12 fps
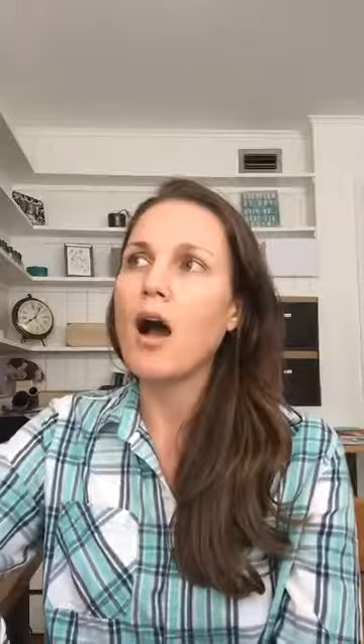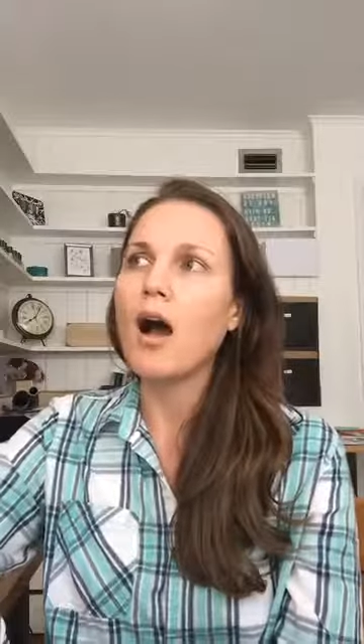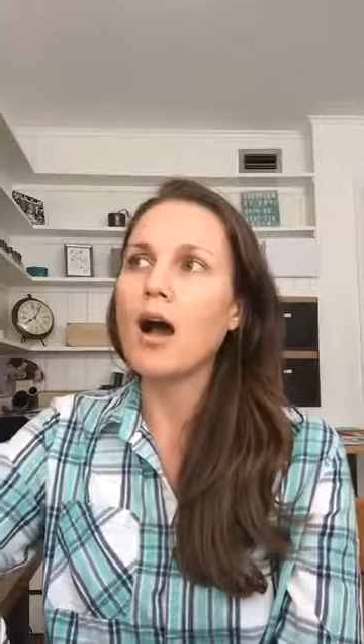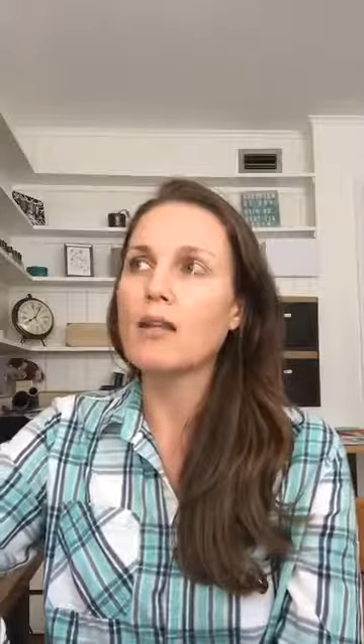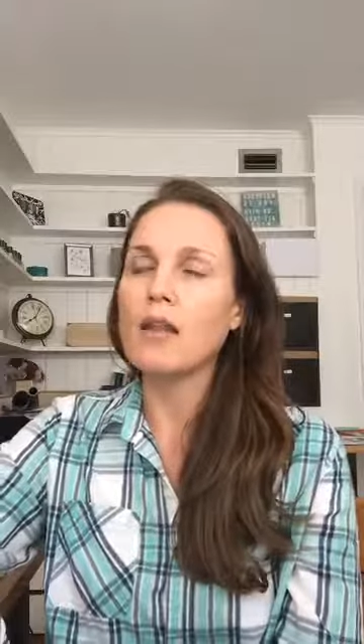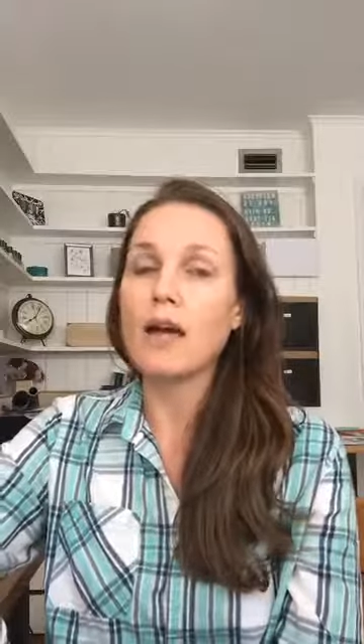
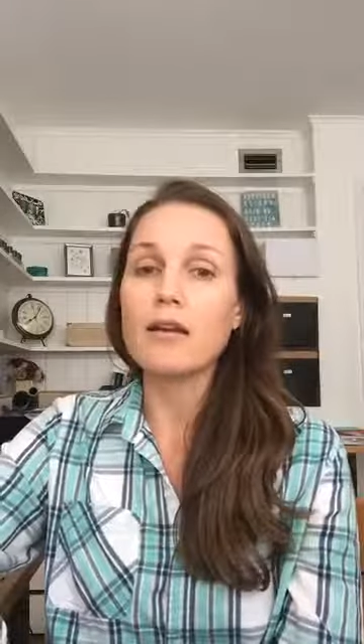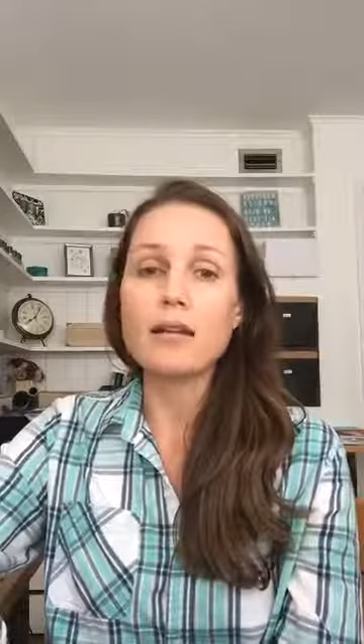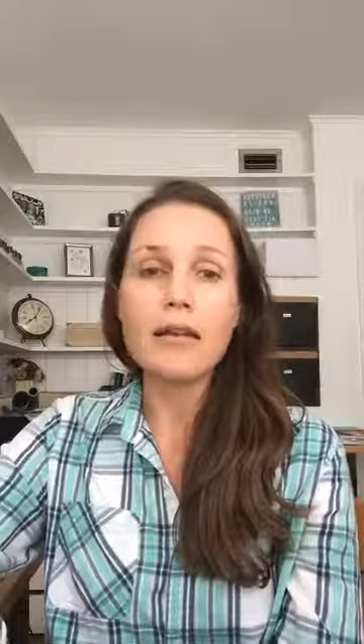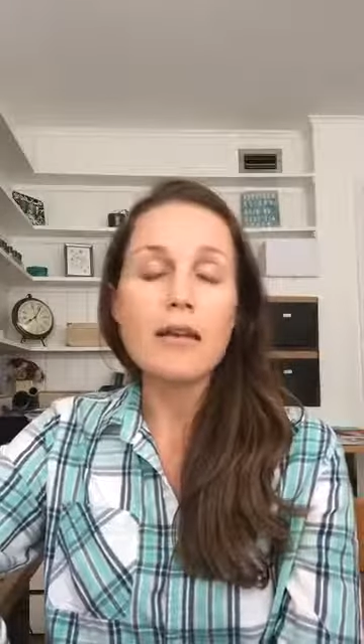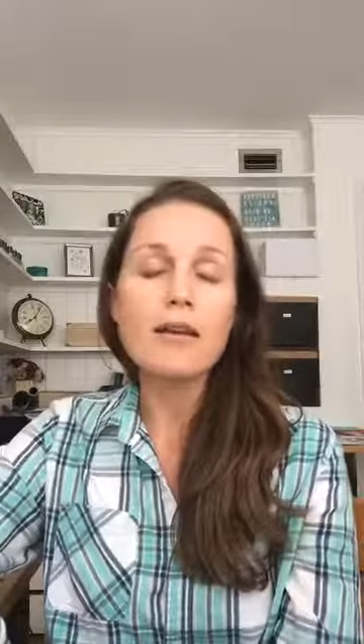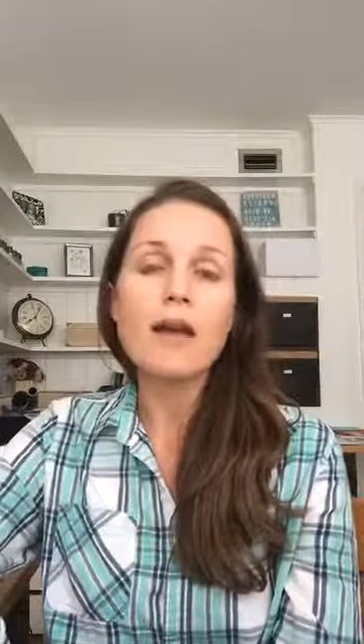a lot of
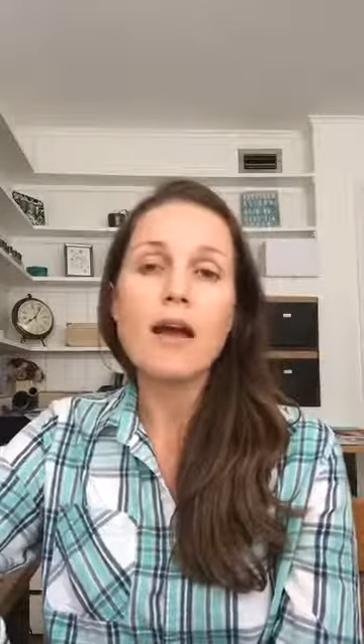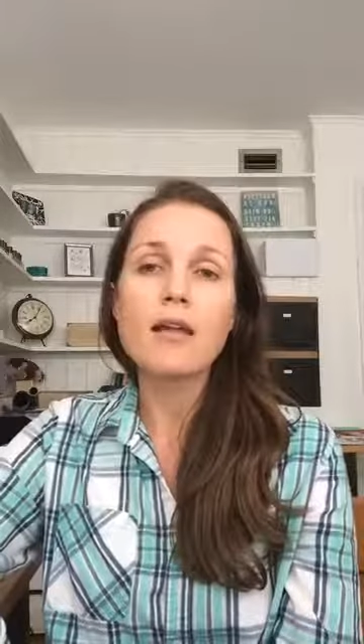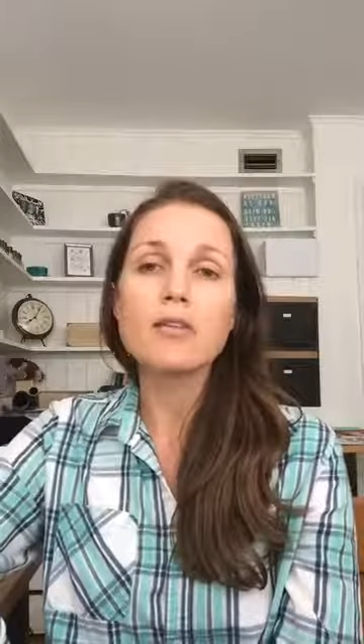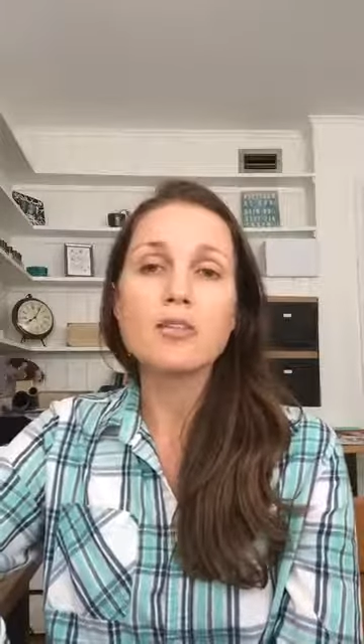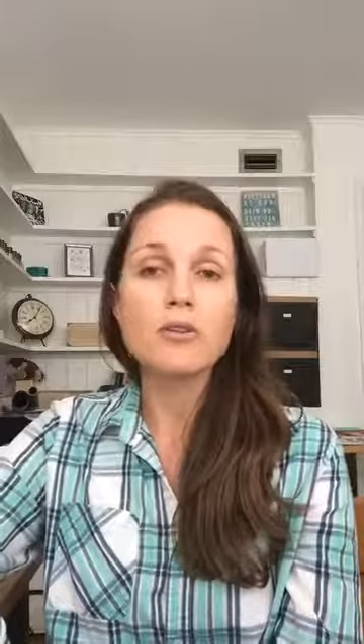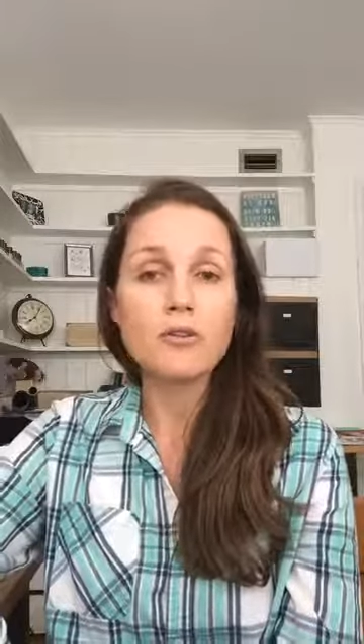late
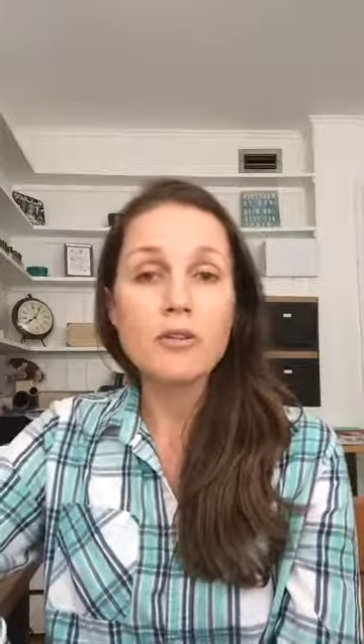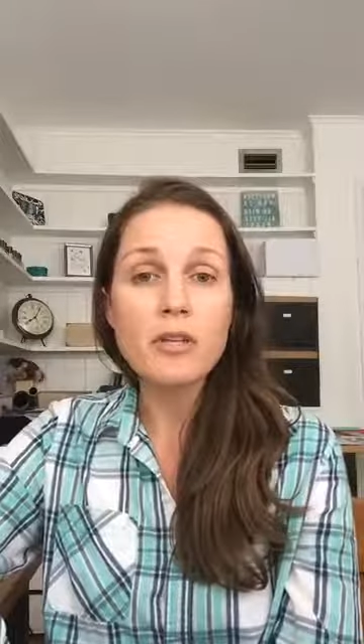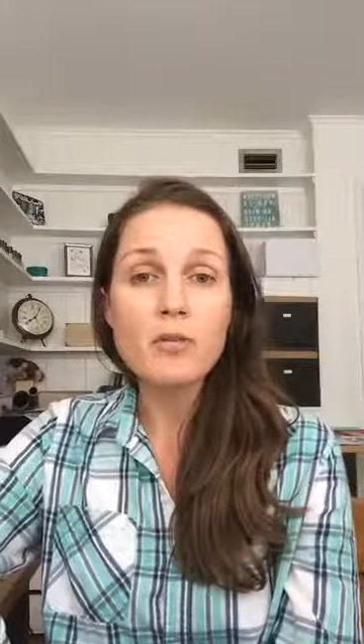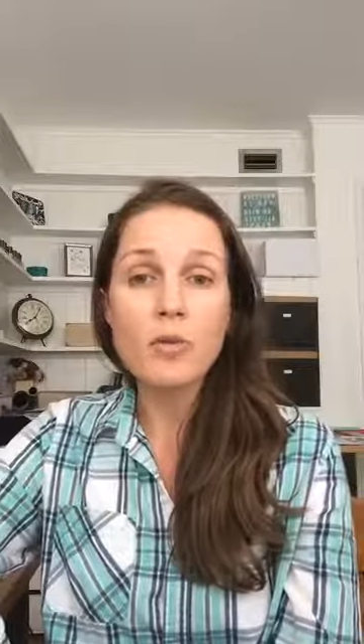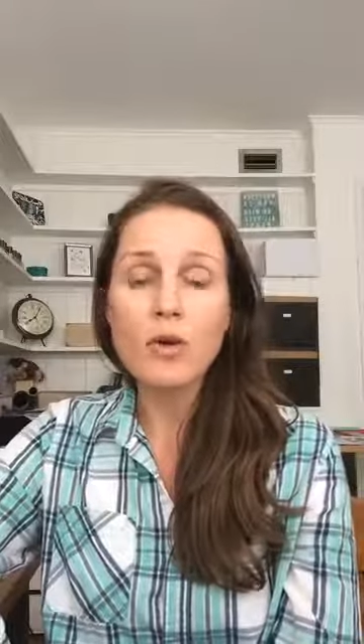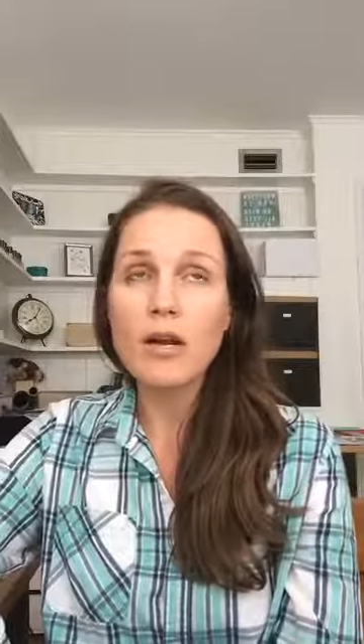nights, early
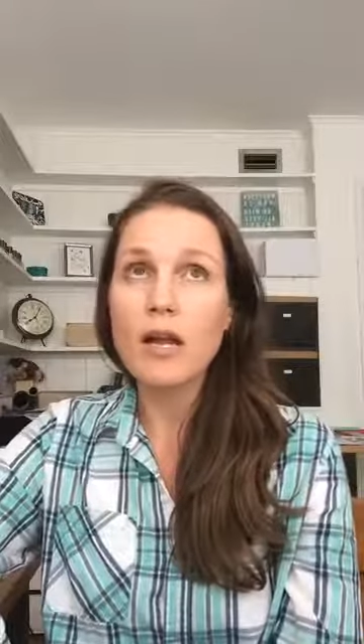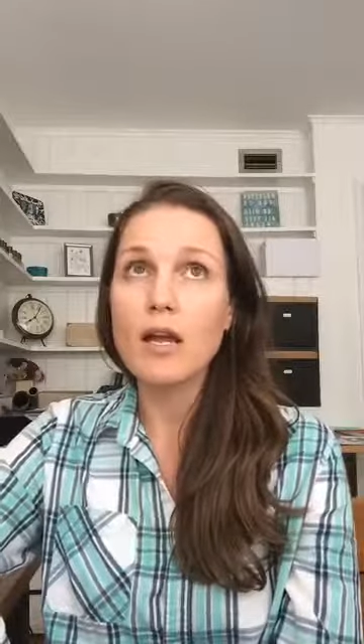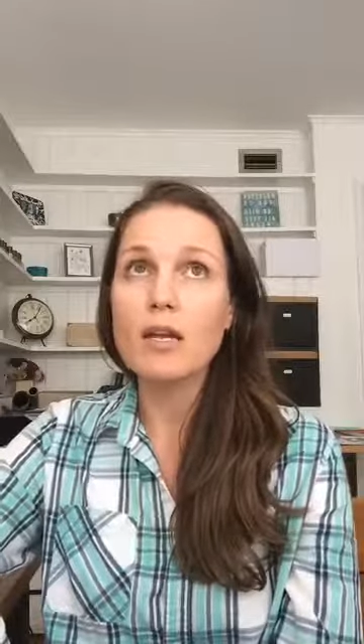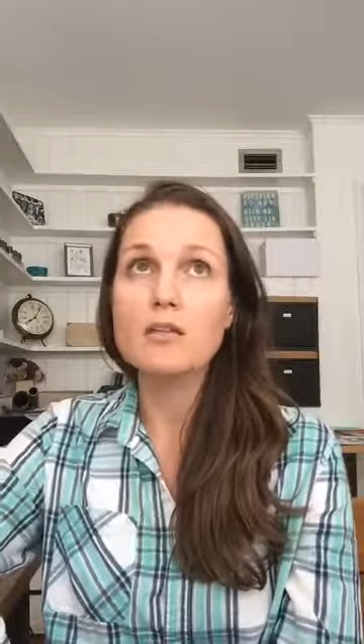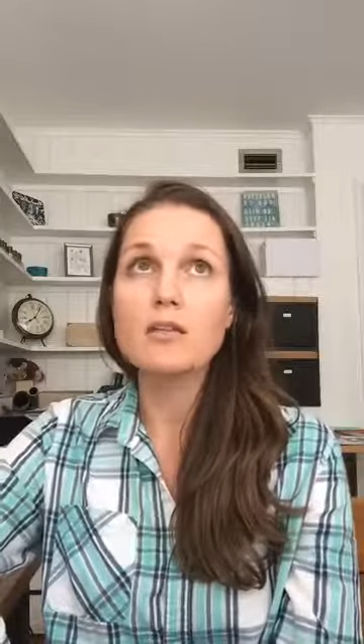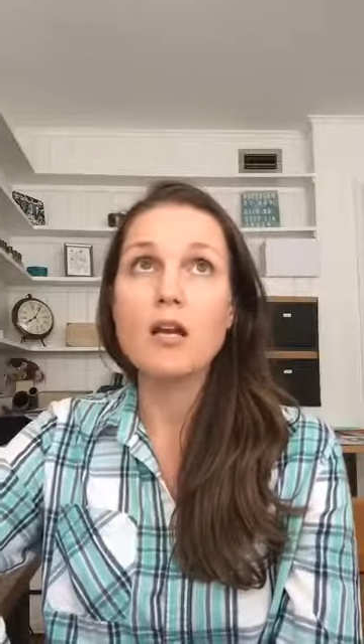
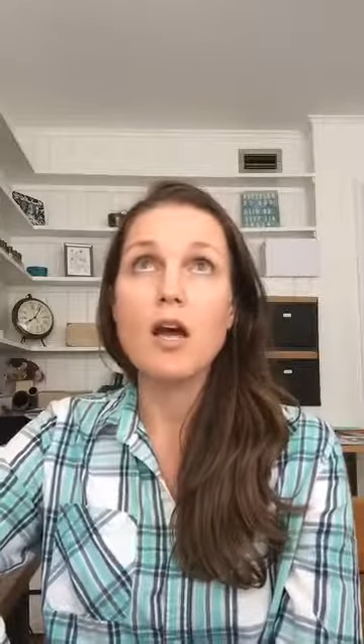mornings,